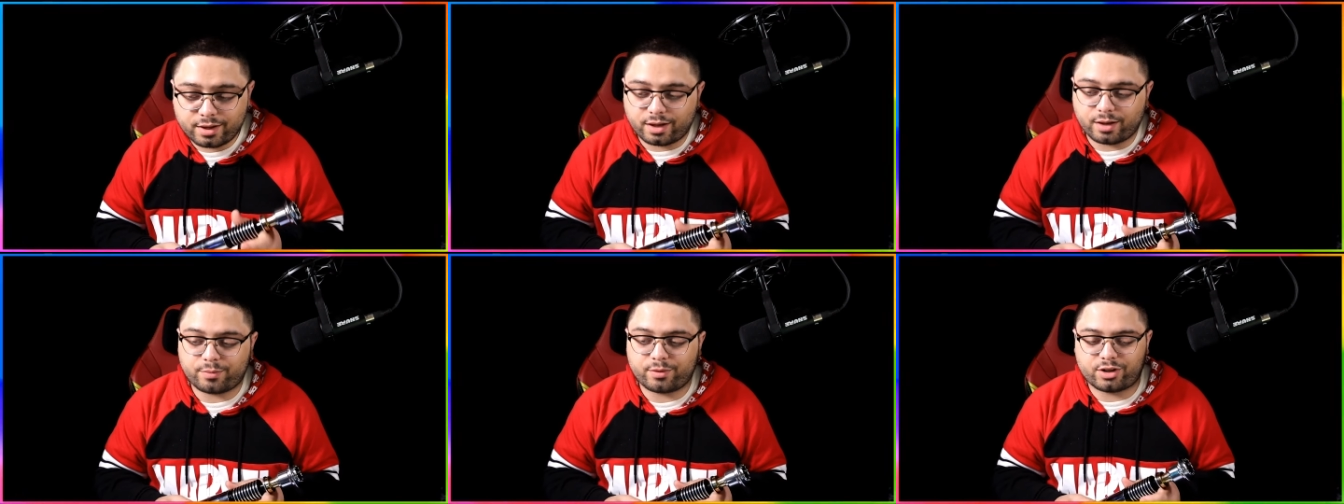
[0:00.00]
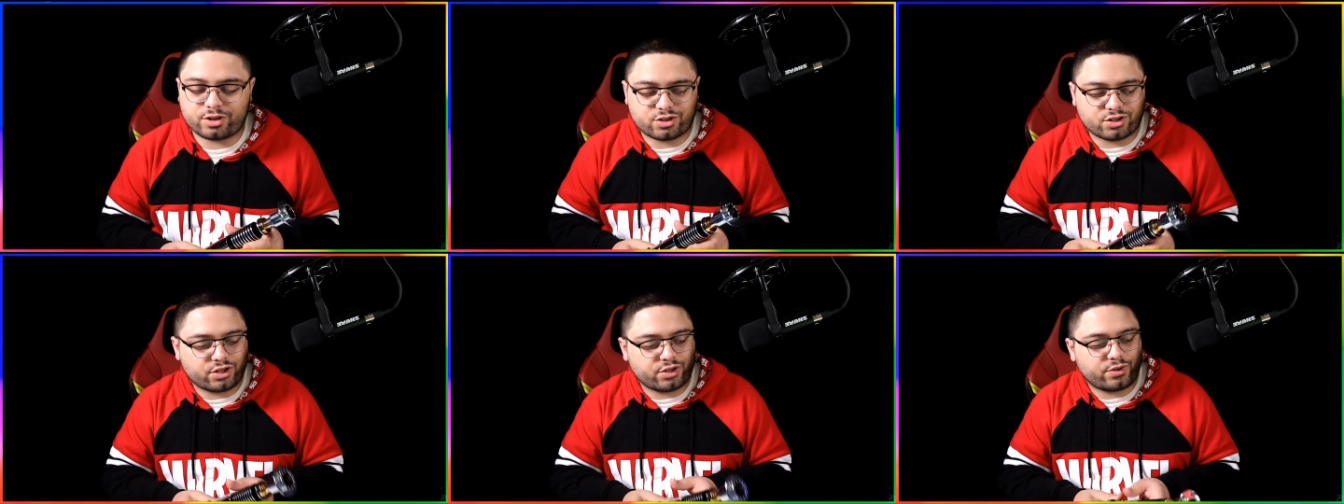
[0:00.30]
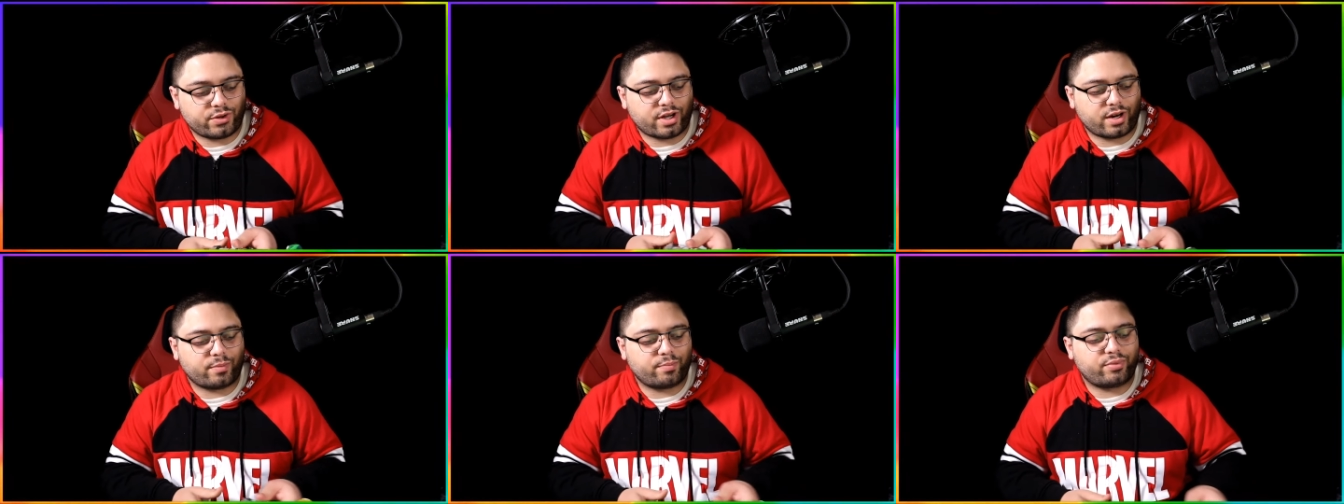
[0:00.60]
going to show you how
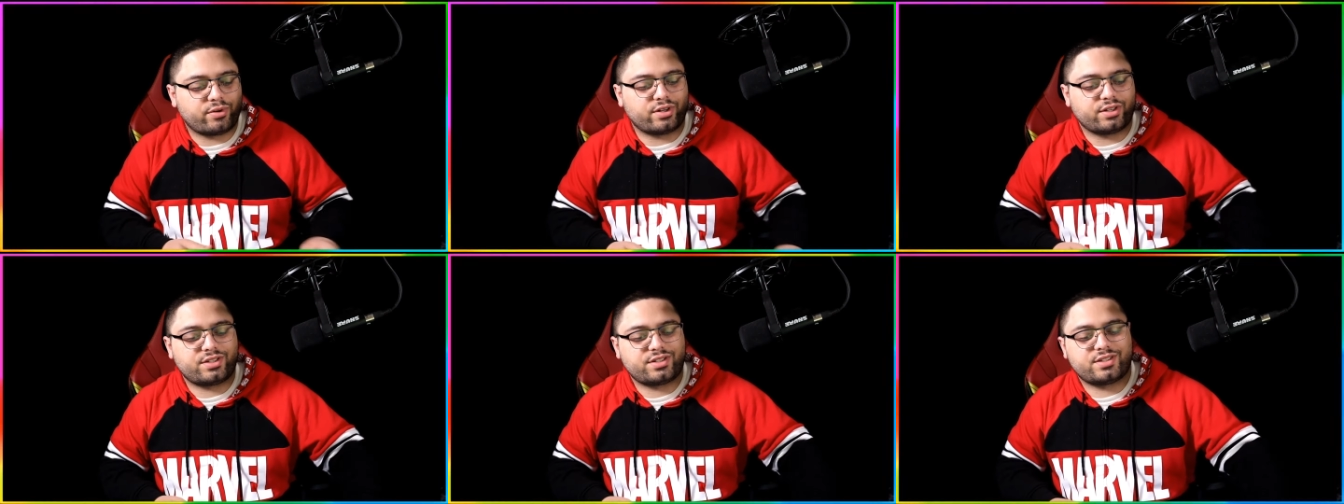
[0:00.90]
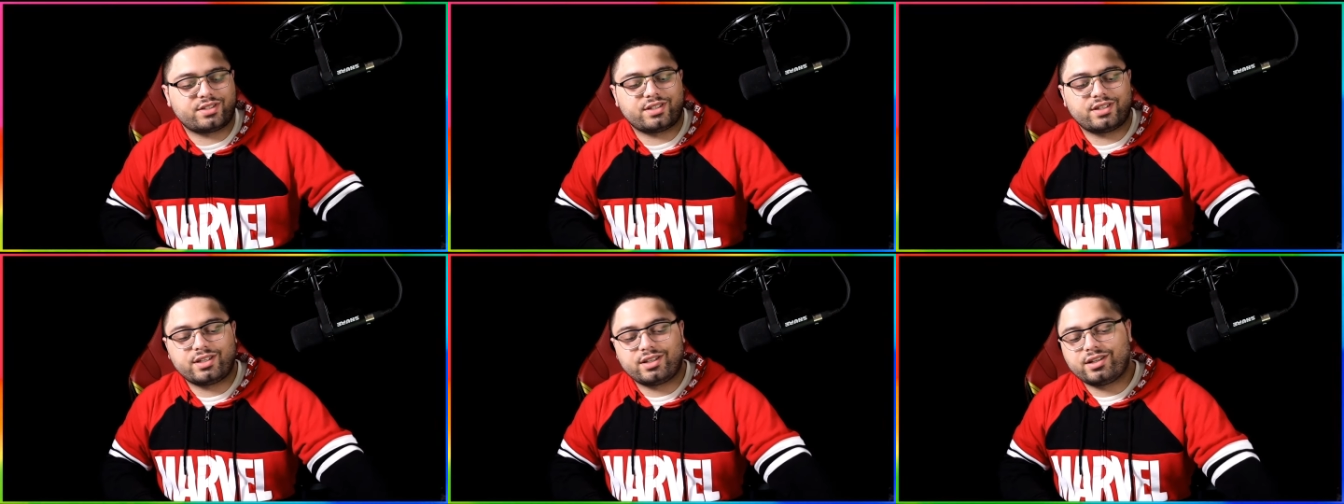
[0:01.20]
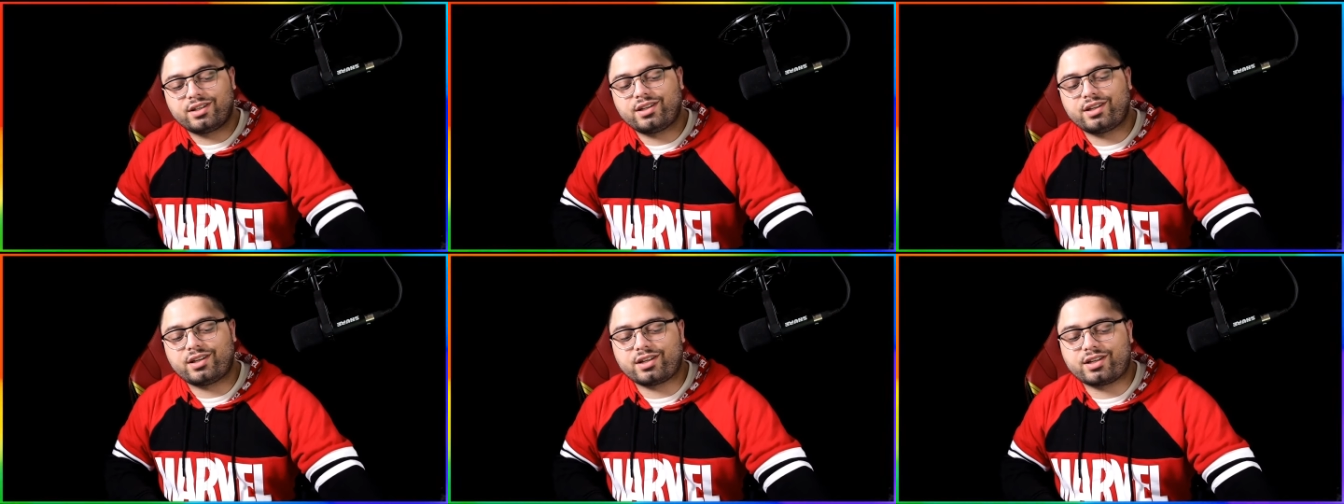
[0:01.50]
to put
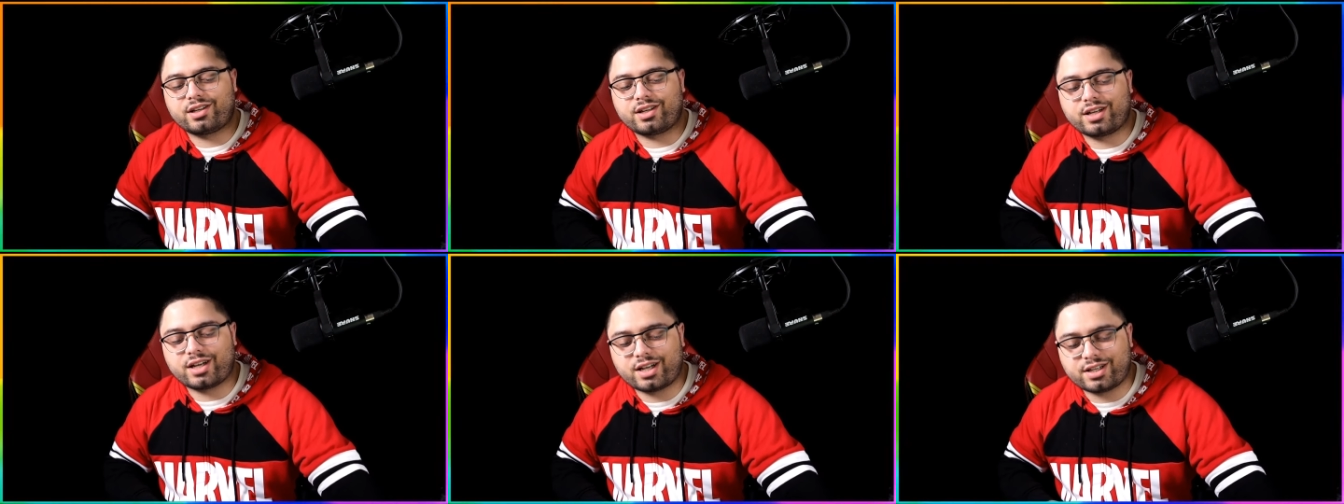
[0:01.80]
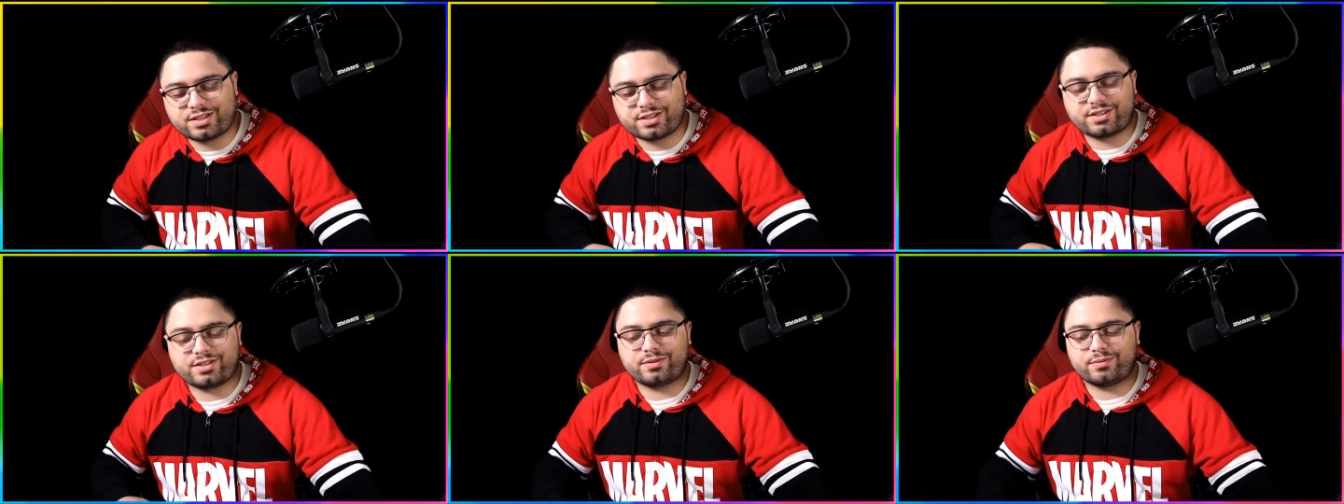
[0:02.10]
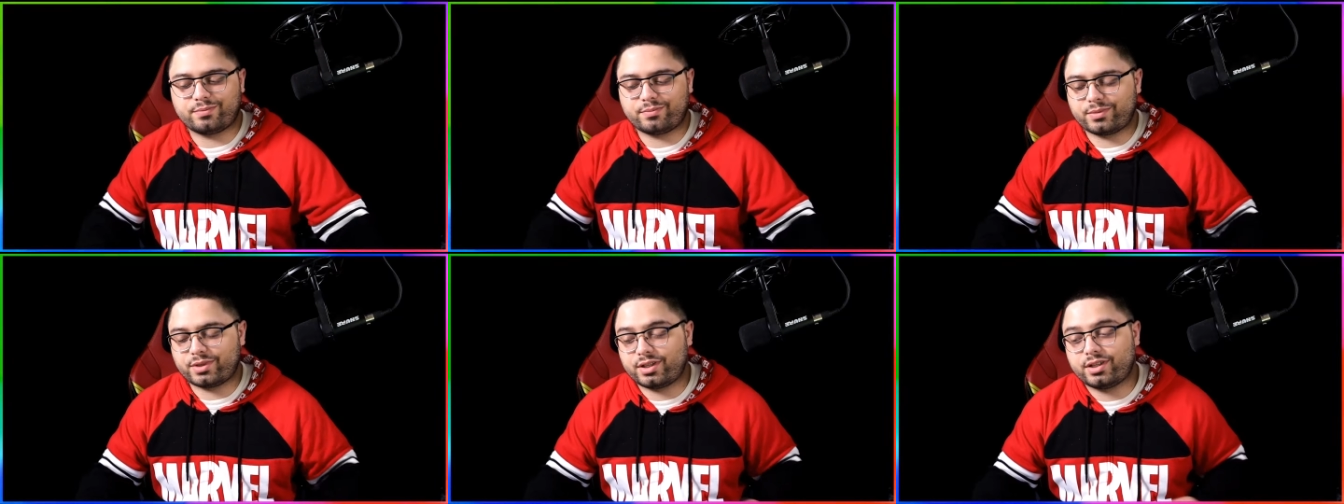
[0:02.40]
a custom